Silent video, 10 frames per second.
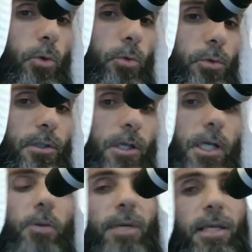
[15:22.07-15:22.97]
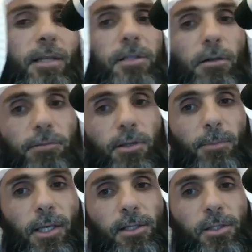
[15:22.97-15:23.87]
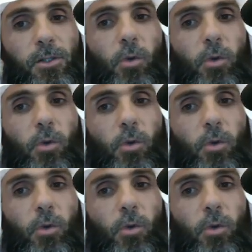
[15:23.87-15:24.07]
old, our males and our females.